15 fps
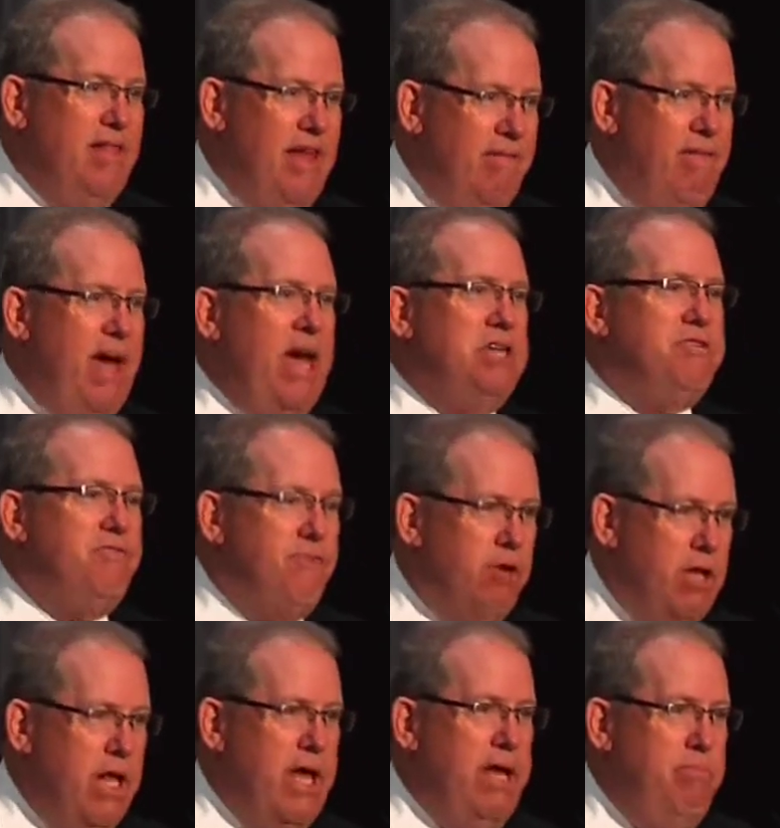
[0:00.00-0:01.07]
they've asked for
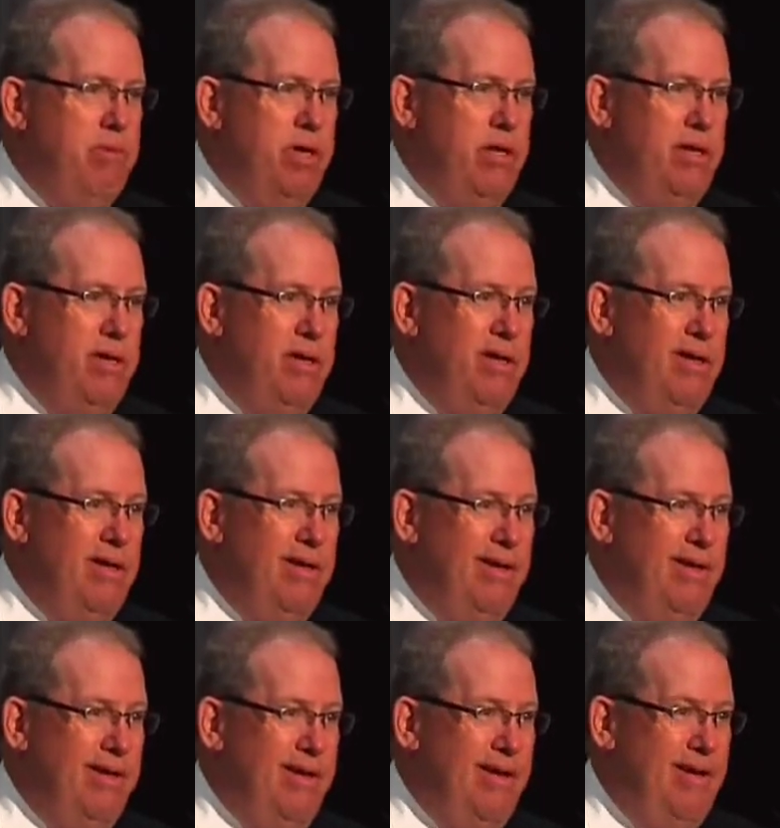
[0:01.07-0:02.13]
alignment.
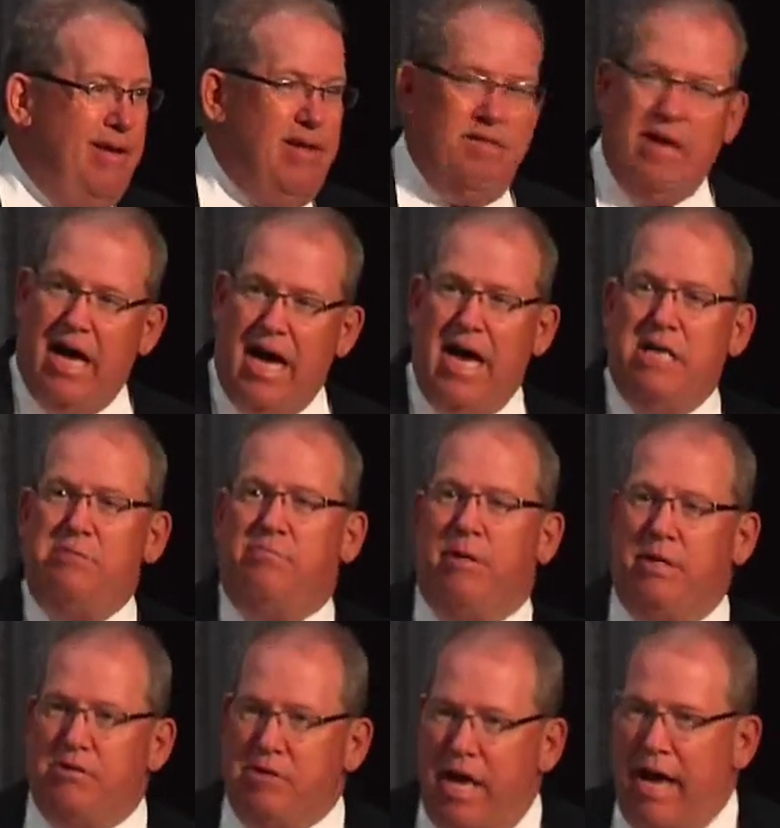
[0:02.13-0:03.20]
The
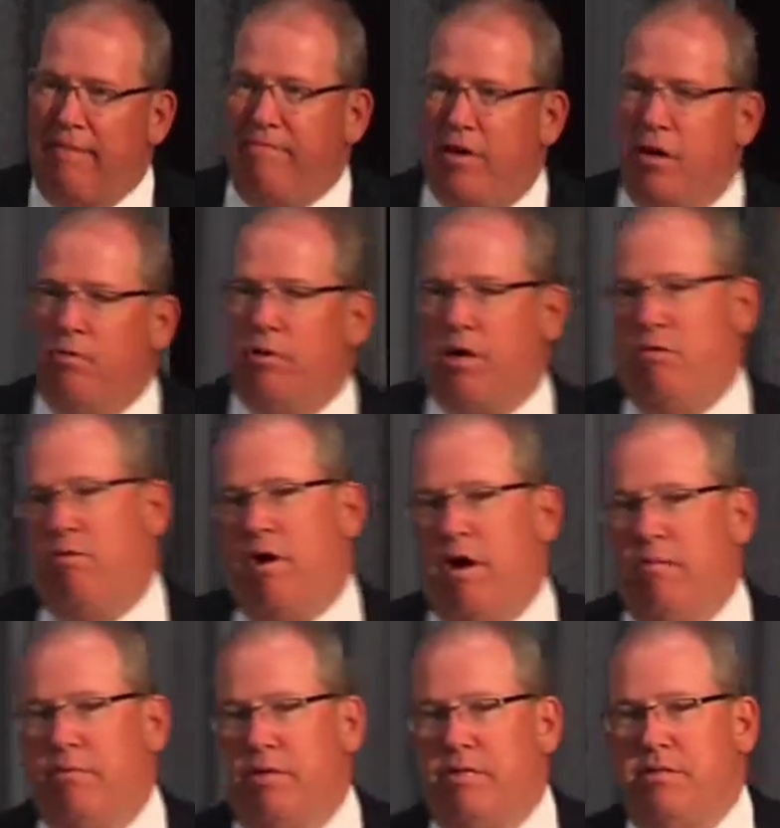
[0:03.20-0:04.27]
hospitals have their
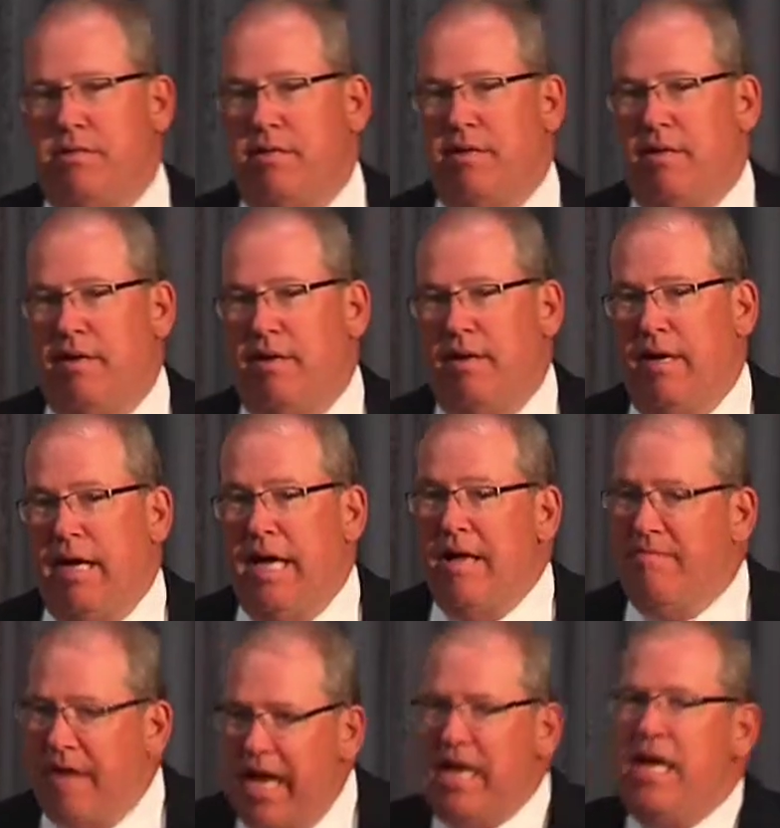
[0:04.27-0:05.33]
requirements.
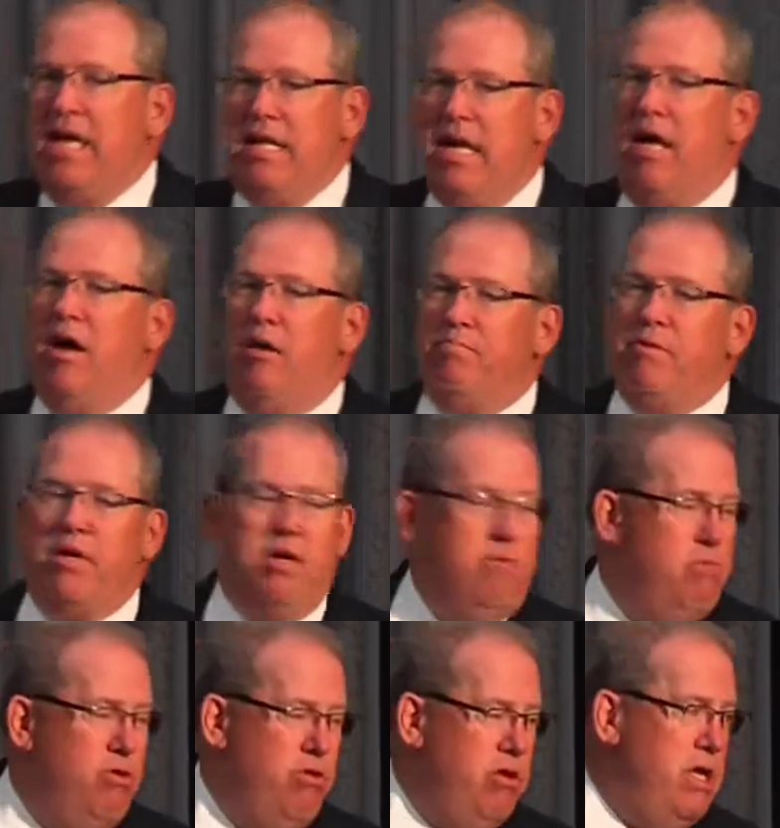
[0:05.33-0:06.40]
They need to help the
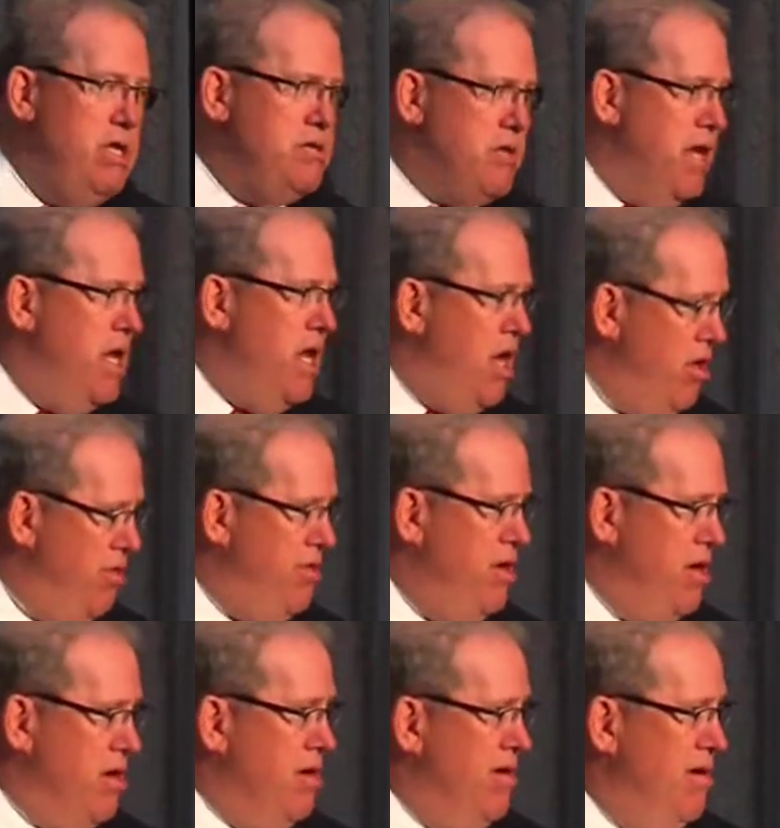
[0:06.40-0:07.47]
communities get
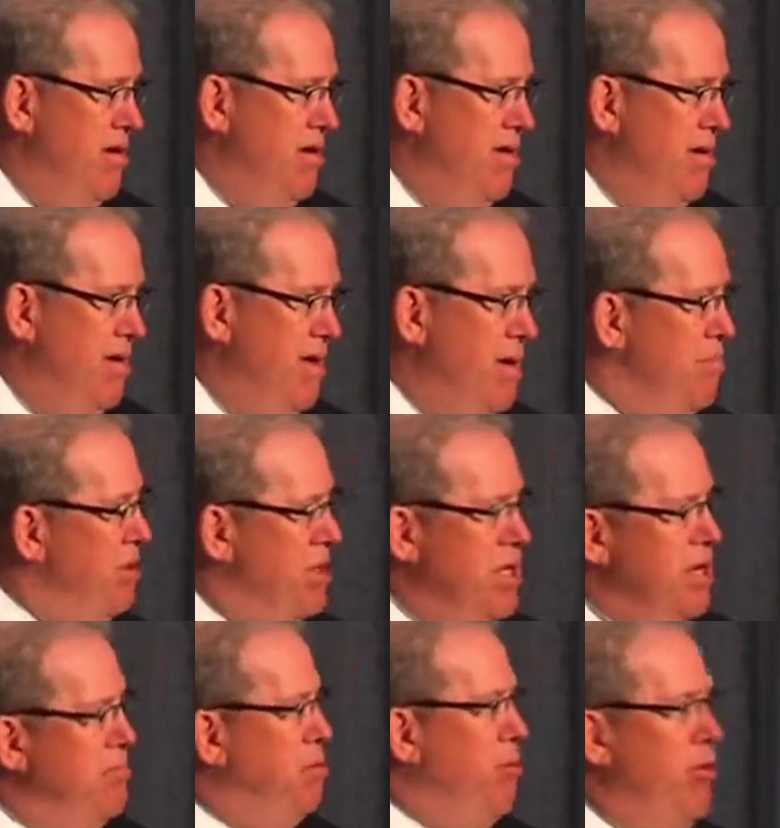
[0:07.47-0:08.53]
healthier. But
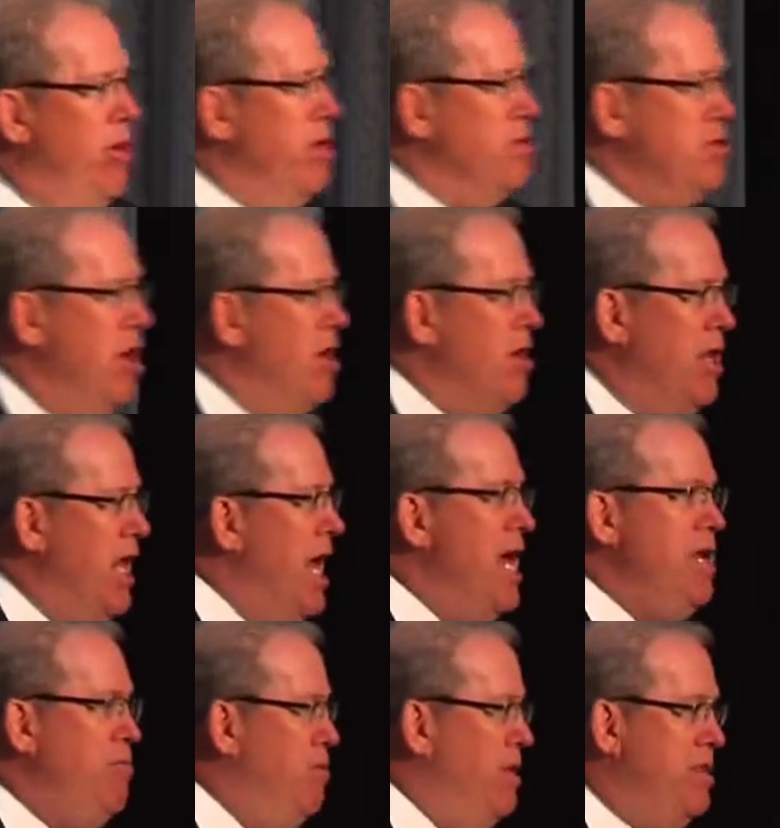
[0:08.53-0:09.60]
the employers aren't
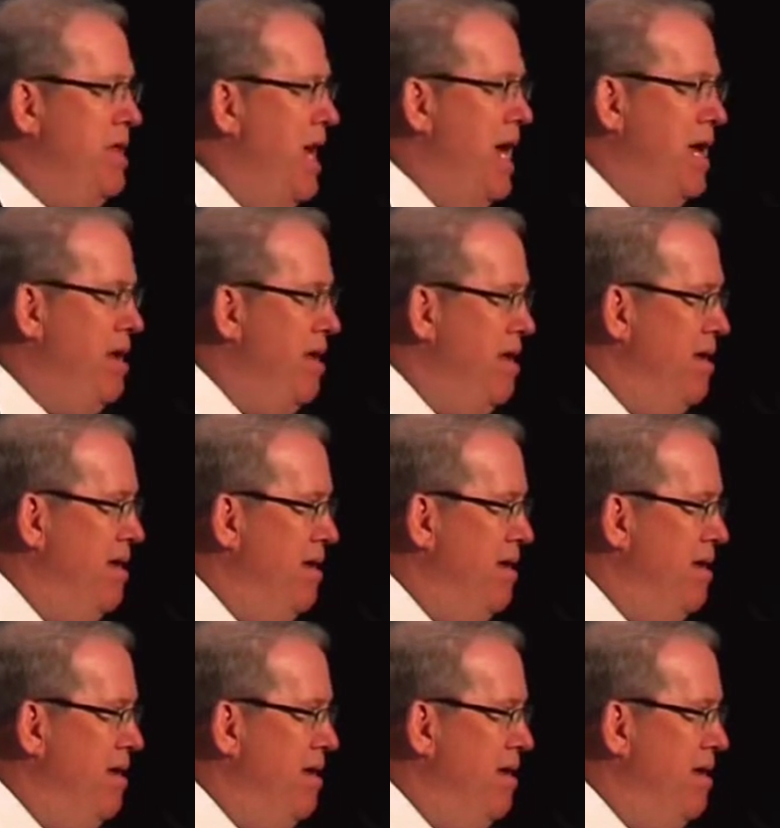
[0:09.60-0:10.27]
aligned with that.